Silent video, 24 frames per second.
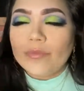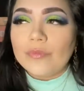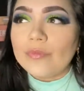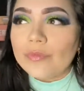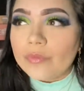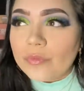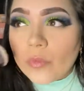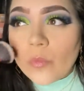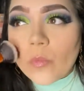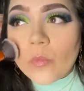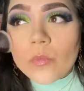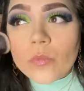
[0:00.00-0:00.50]
Rose
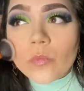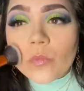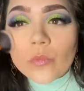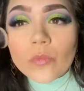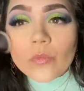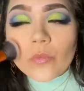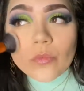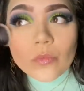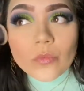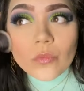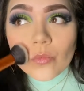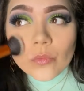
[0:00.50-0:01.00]
palette
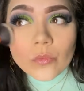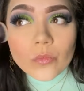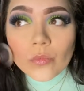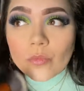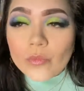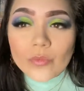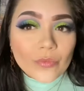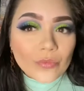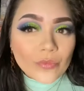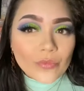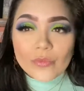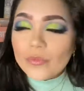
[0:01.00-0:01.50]
and
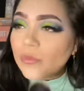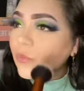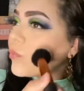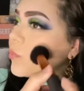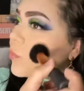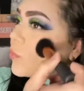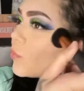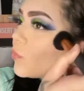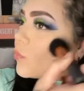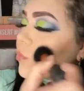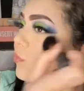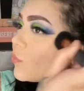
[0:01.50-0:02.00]
grab that
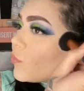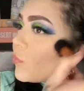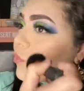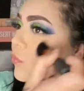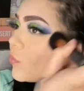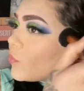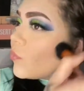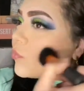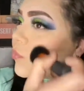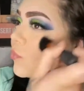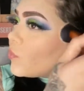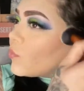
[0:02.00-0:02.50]

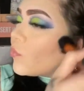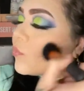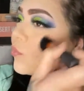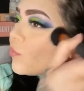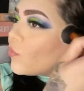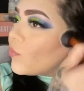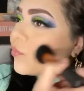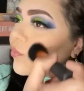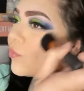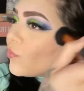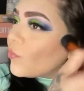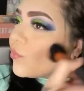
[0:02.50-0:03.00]
beautiful
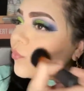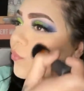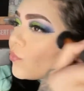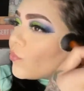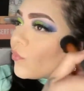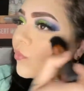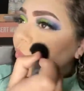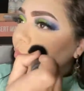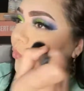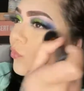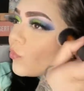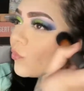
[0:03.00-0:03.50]

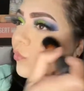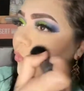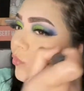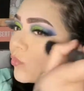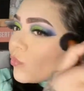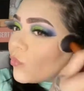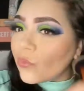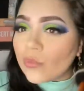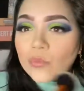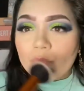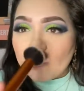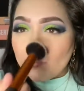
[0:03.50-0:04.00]
rosy
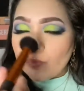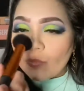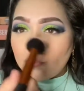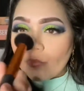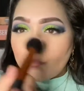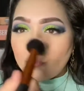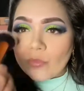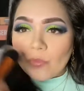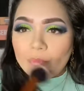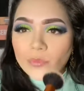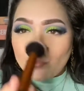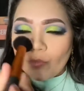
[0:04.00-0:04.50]

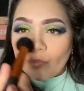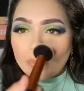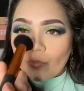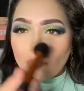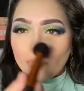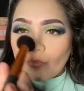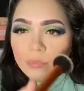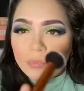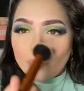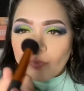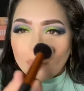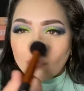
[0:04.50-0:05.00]

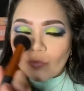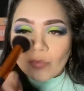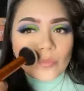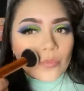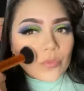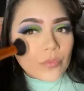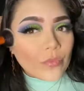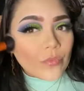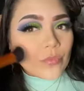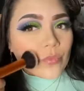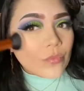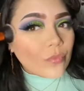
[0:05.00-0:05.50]
blush
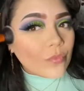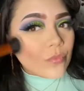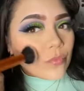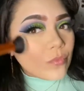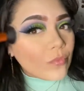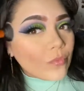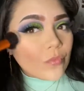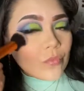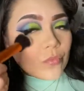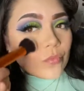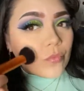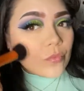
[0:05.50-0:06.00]

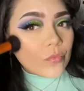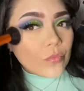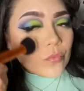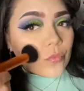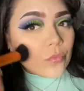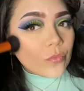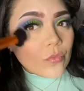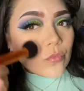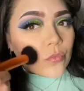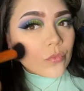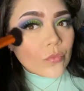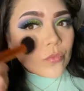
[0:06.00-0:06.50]
and apply
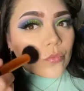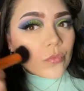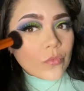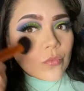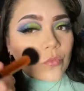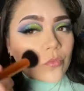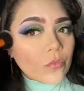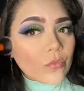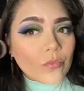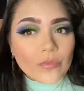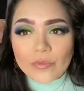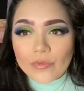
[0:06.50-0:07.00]
a
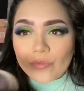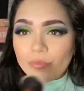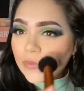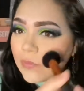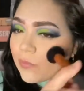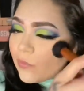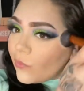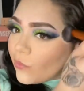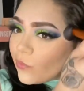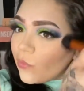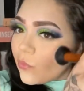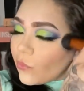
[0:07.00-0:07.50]
beautiful
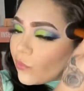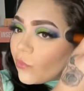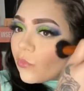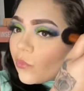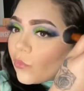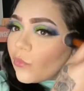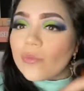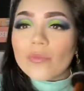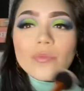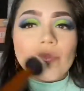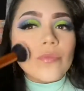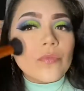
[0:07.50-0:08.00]
pinkness
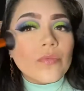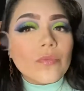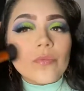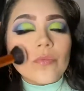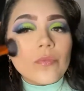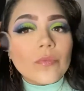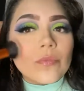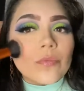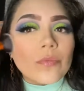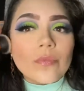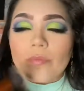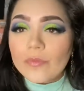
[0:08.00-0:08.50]
to my
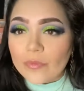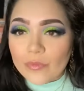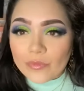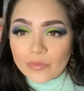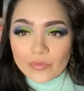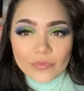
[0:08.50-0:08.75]
face.